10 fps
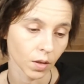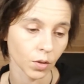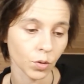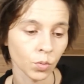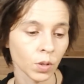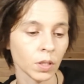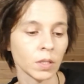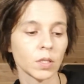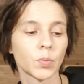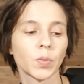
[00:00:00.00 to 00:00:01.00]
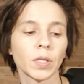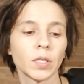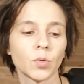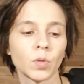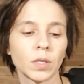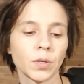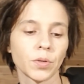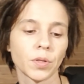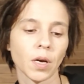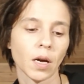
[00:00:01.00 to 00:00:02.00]
You were in this place where you
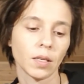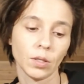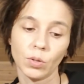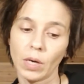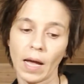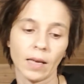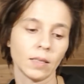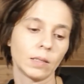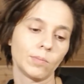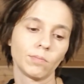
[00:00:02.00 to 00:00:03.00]
thought you had it.